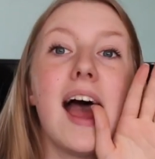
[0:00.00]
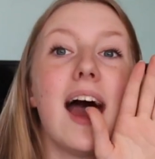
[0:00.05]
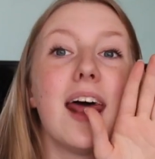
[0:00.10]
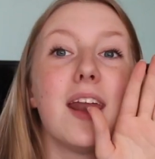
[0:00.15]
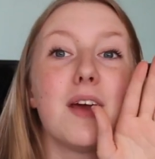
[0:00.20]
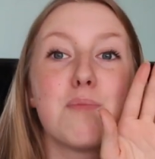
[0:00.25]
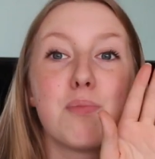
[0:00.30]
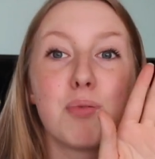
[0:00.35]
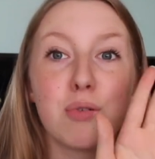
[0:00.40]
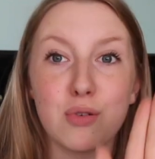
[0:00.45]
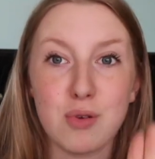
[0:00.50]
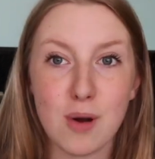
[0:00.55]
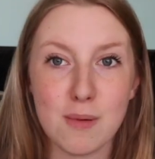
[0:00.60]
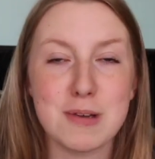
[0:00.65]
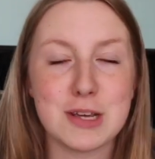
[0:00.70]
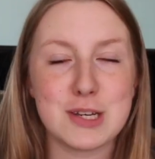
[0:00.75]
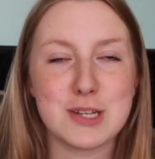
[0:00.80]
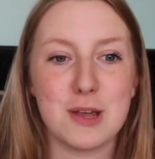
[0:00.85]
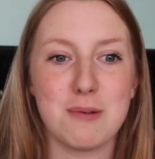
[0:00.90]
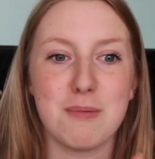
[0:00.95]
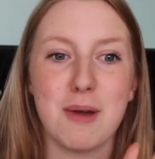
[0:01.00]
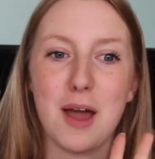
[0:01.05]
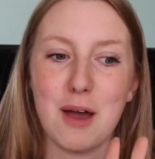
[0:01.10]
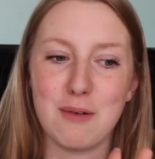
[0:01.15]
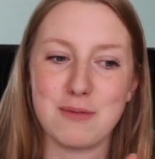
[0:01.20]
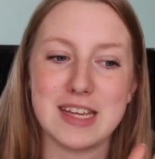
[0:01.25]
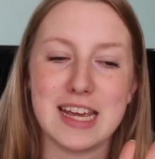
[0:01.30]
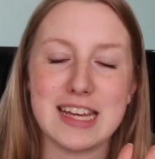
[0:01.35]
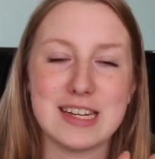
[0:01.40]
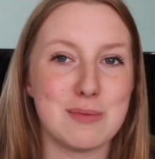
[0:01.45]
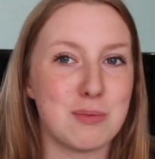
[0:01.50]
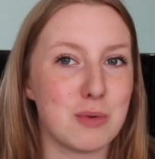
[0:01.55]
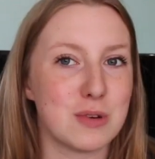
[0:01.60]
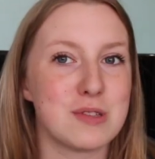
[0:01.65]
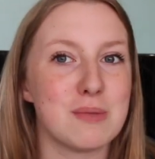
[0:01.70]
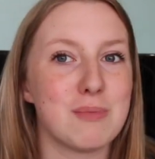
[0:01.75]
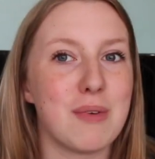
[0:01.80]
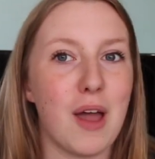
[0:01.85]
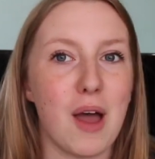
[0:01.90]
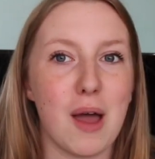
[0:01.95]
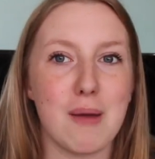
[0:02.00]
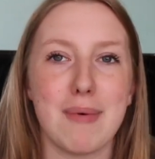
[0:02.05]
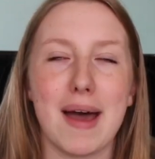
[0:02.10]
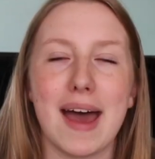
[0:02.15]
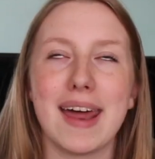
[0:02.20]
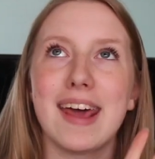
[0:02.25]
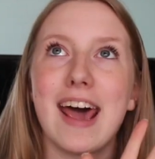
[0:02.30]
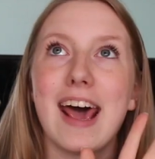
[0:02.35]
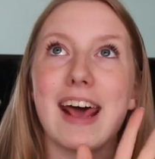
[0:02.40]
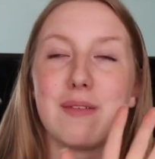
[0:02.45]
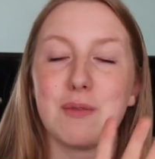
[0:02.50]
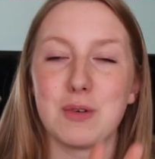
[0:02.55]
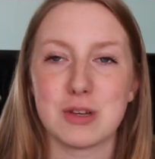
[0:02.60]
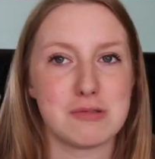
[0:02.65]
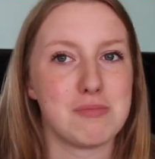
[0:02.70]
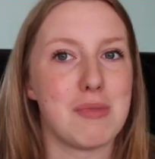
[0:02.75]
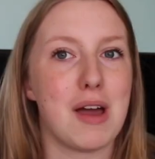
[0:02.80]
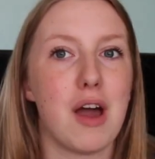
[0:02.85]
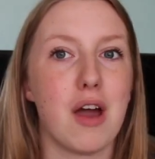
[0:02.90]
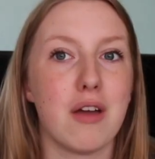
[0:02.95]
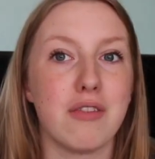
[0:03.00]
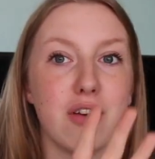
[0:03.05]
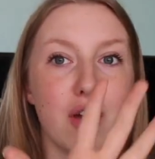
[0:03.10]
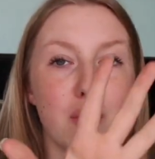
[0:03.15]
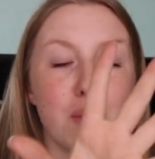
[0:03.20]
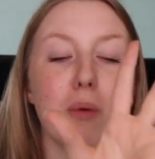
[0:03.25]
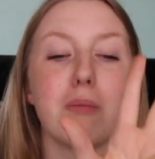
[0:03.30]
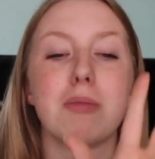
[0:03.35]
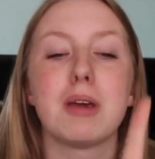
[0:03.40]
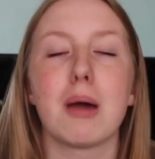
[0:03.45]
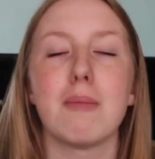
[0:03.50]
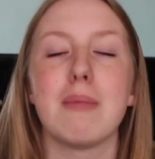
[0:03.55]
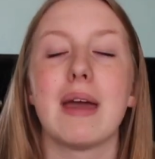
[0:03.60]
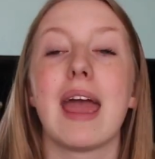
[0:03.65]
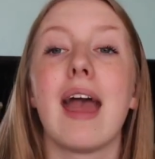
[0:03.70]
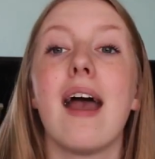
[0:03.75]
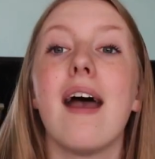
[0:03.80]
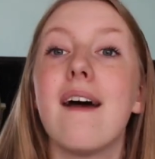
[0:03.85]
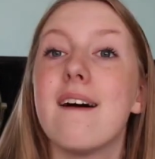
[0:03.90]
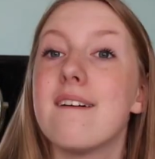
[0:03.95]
And I promise you my update of what's my iPad and what's my iPhone will be coming